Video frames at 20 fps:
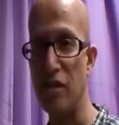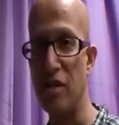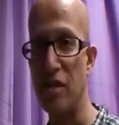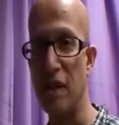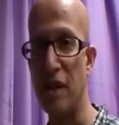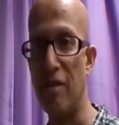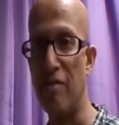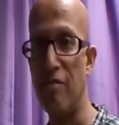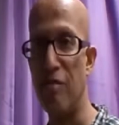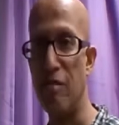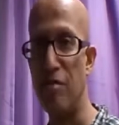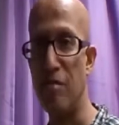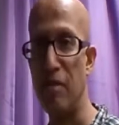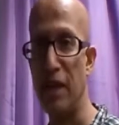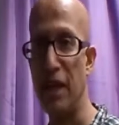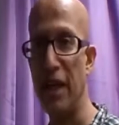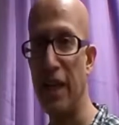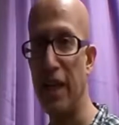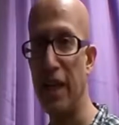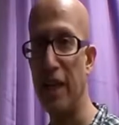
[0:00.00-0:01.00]
yourself from
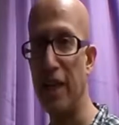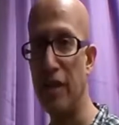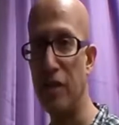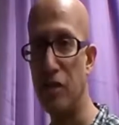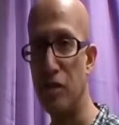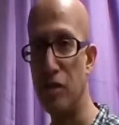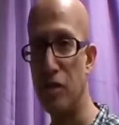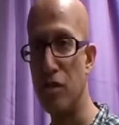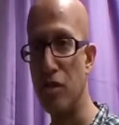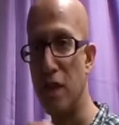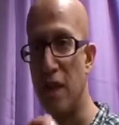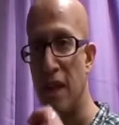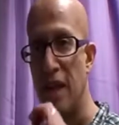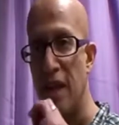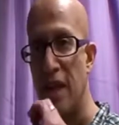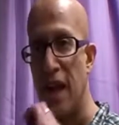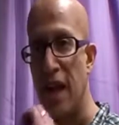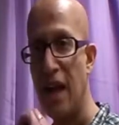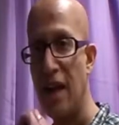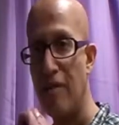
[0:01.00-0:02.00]
blinking. Just
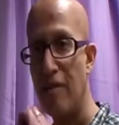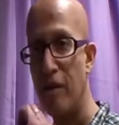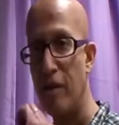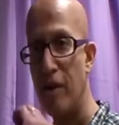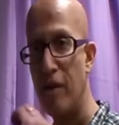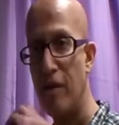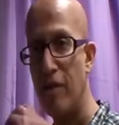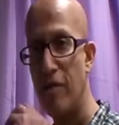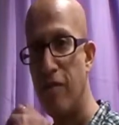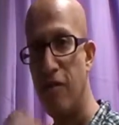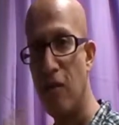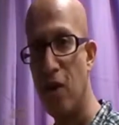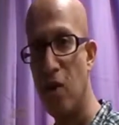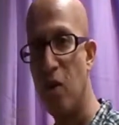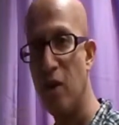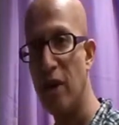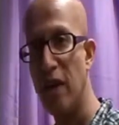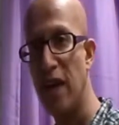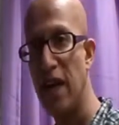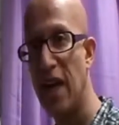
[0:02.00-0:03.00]
have a
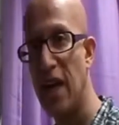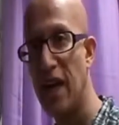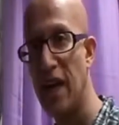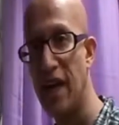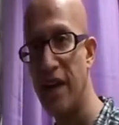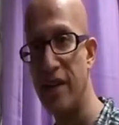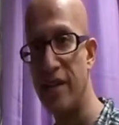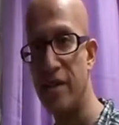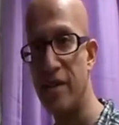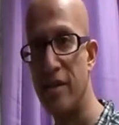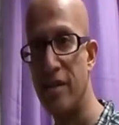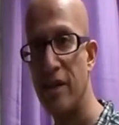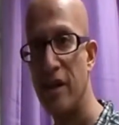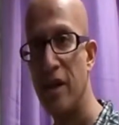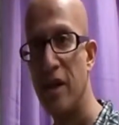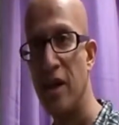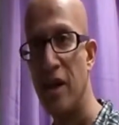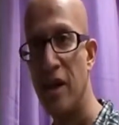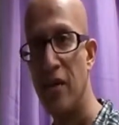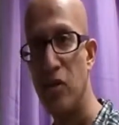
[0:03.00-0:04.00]
forward gaze
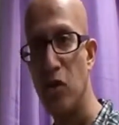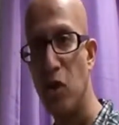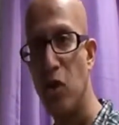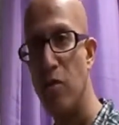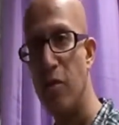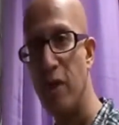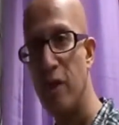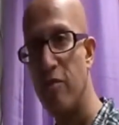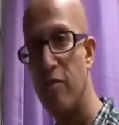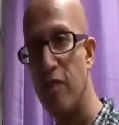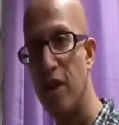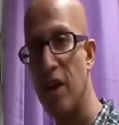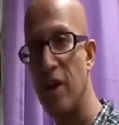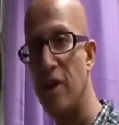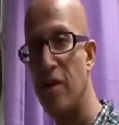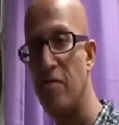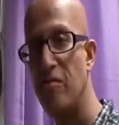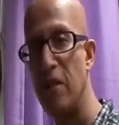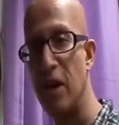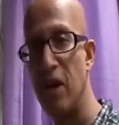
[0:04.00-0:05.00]
and don't be afraid
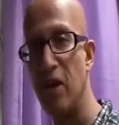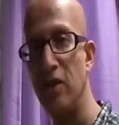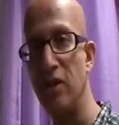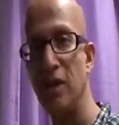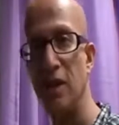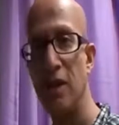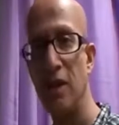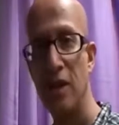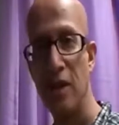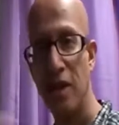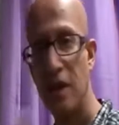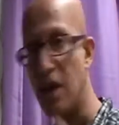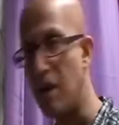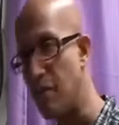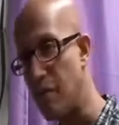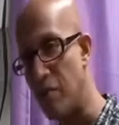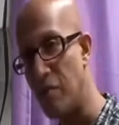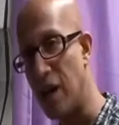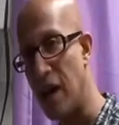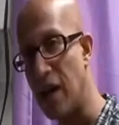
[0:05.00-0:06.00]
of the belt
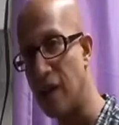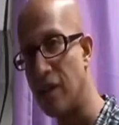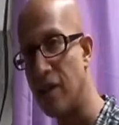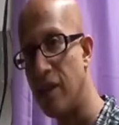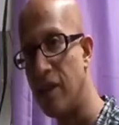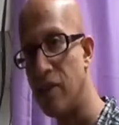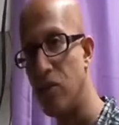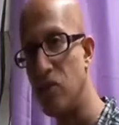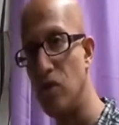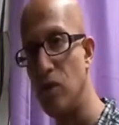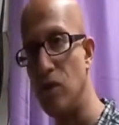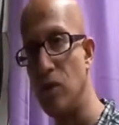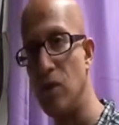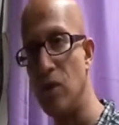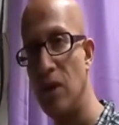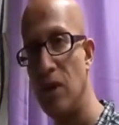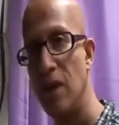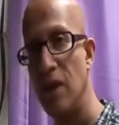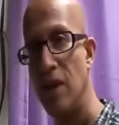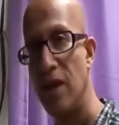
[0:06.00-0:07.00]
coming back to hit
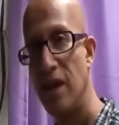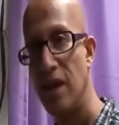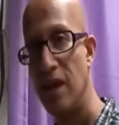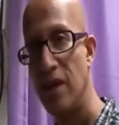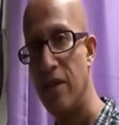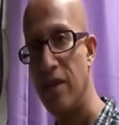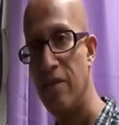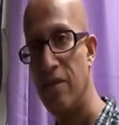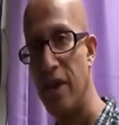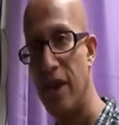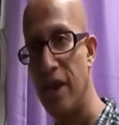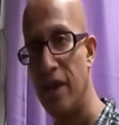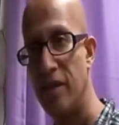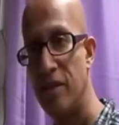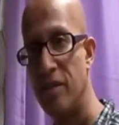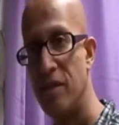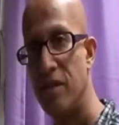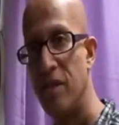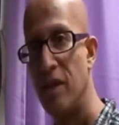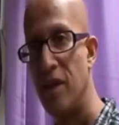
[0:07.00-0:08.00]
you in the
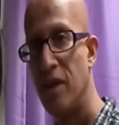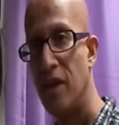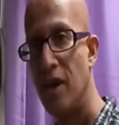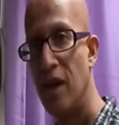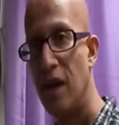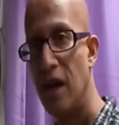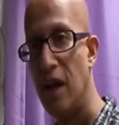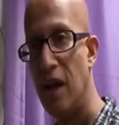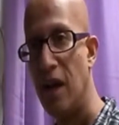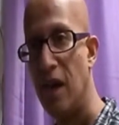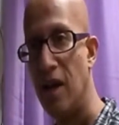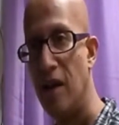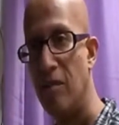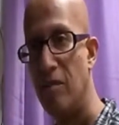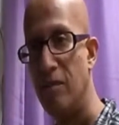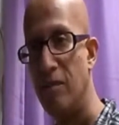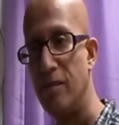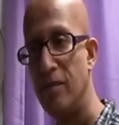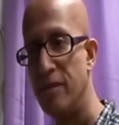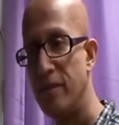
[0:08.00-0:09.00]
face.
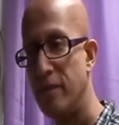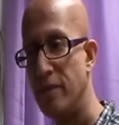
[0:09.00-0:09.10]
Um,